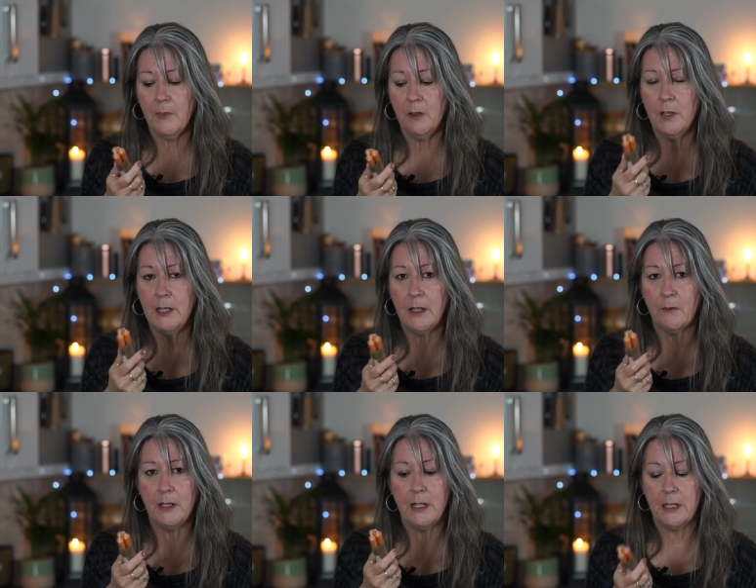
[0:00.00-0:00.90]
A really
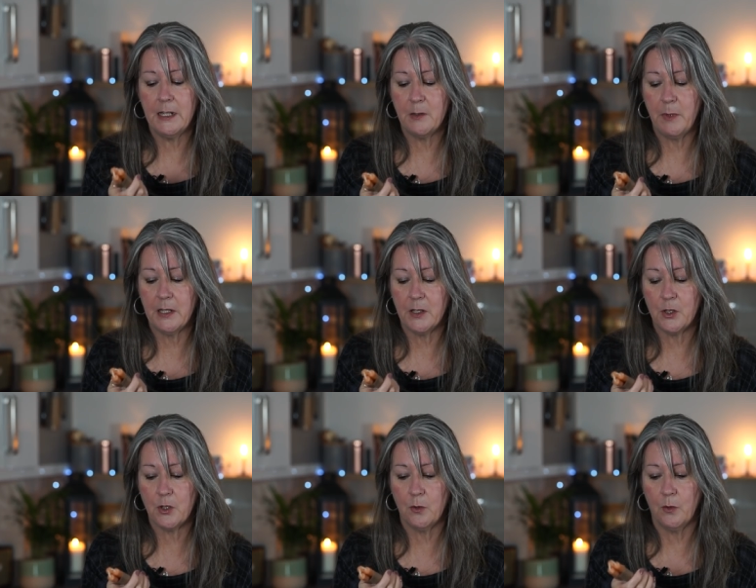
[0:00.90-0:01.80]
lovely little independent
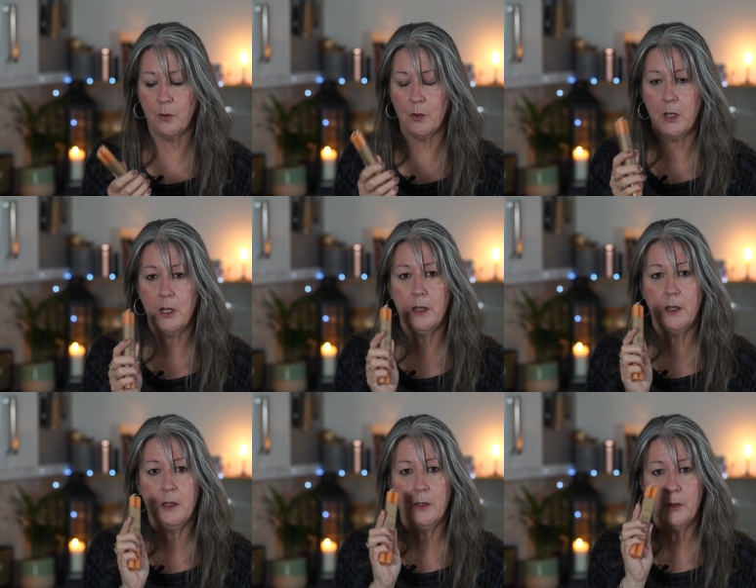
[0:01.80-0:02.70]
store
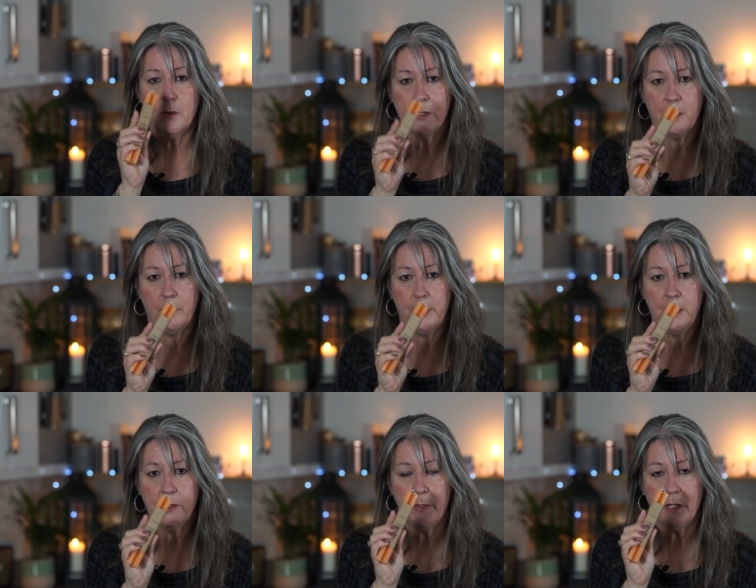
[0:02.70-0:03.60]
who sell
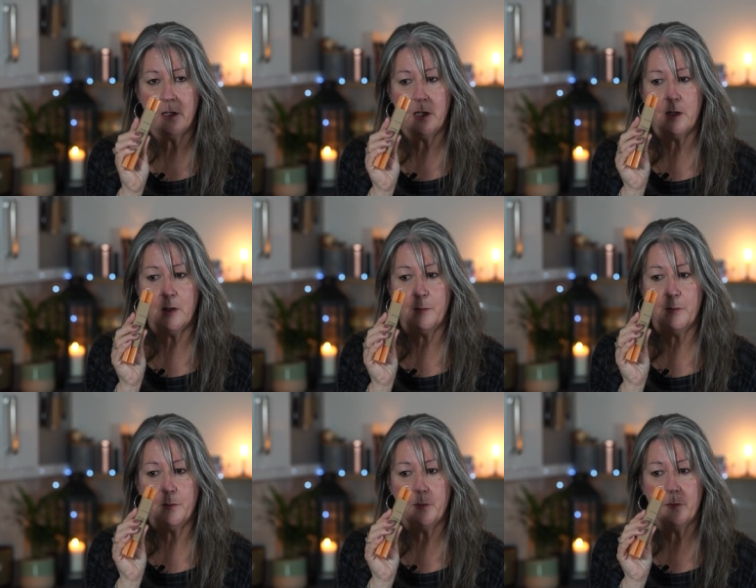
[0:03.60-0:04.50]
these, but
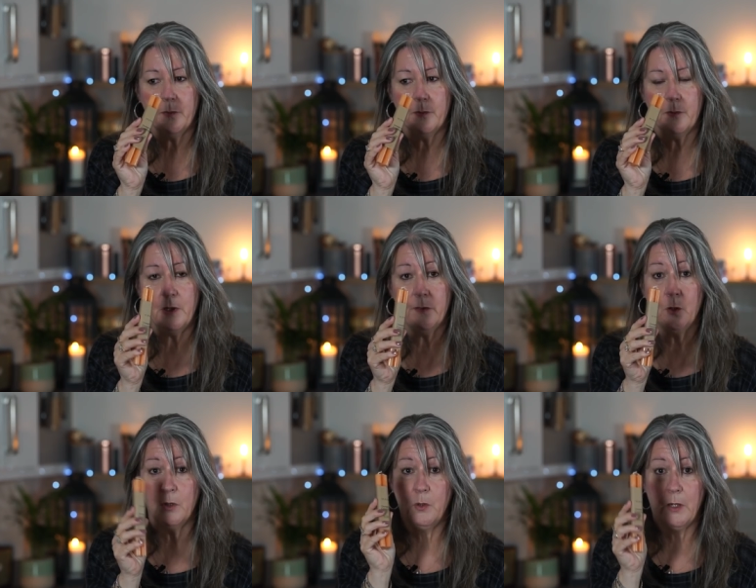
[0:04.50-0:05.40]
if
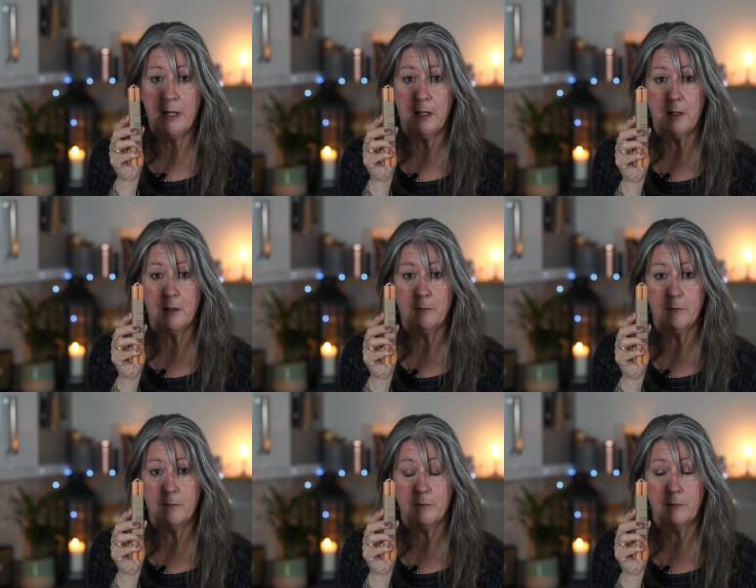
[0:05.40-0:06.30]
not, you can get them